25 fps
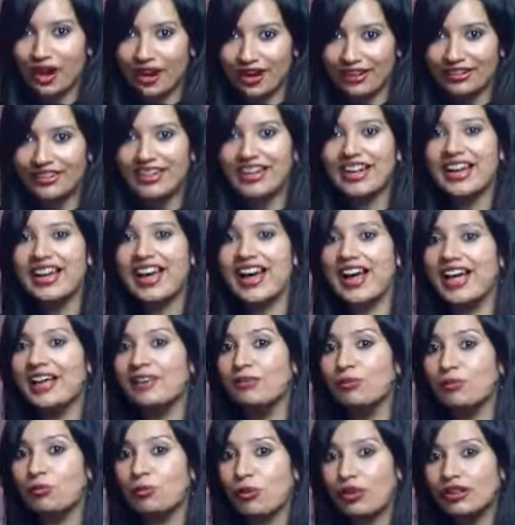are
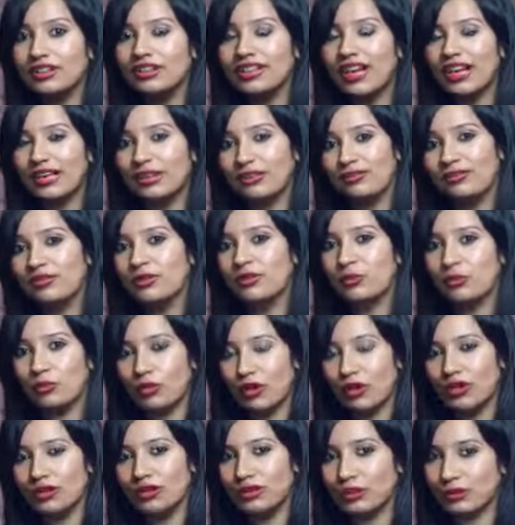and what kind of a
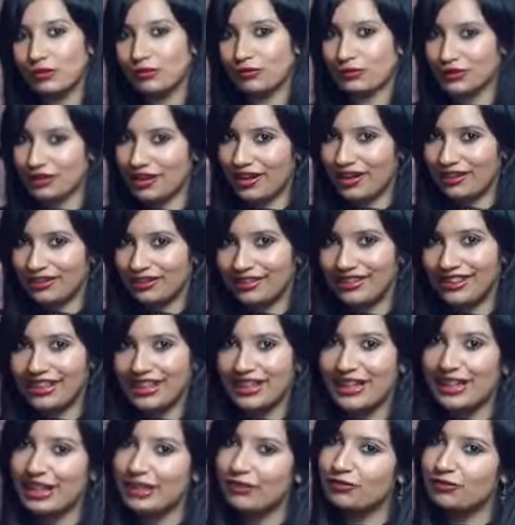work you've done.
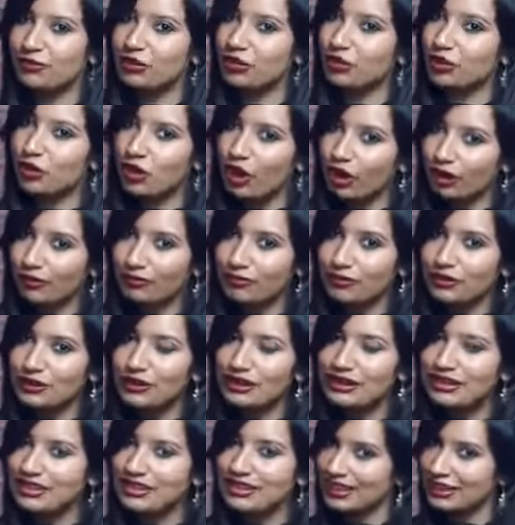If you're
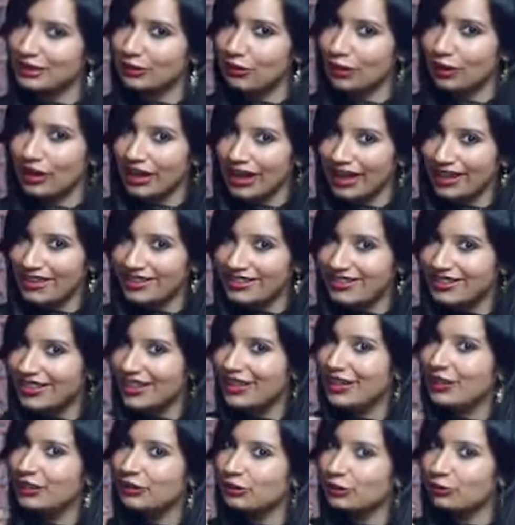confident in your head,
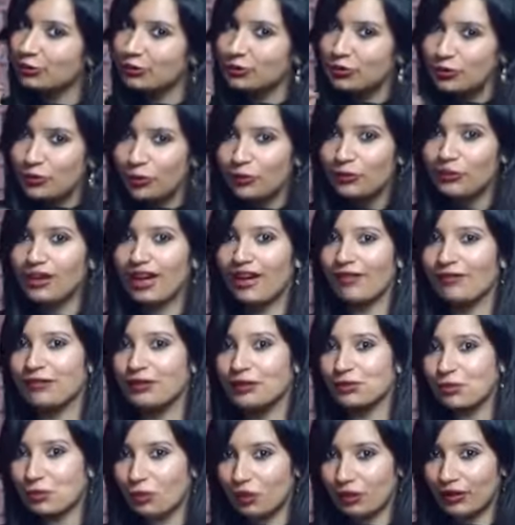you don't have
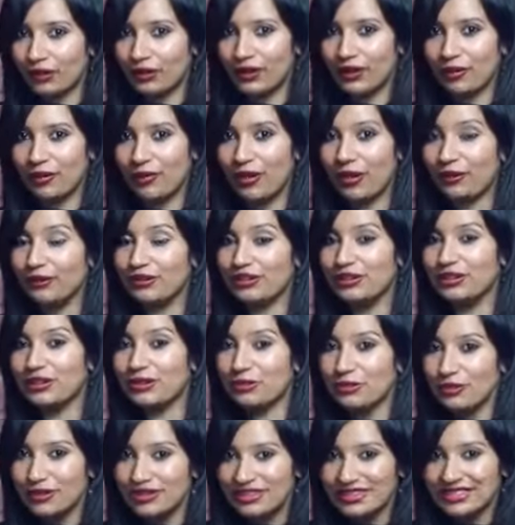to worry about the
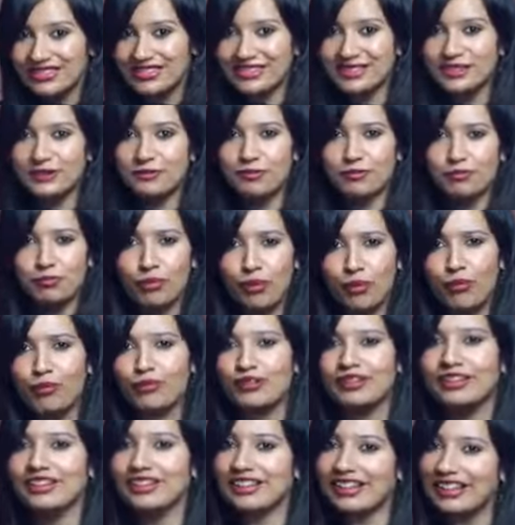criticism
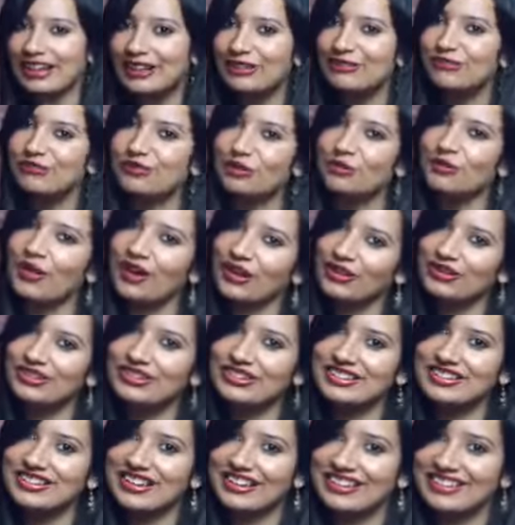poking in from other
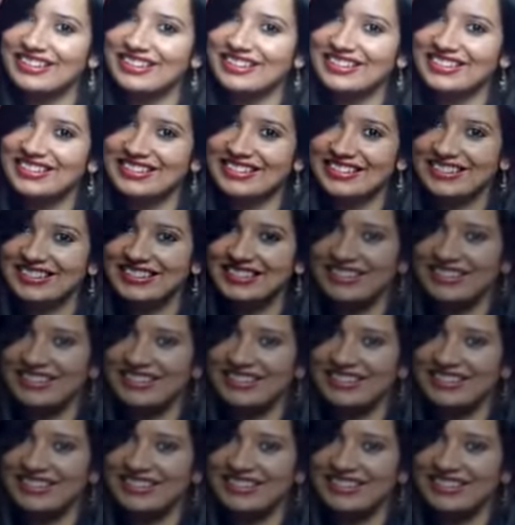sides.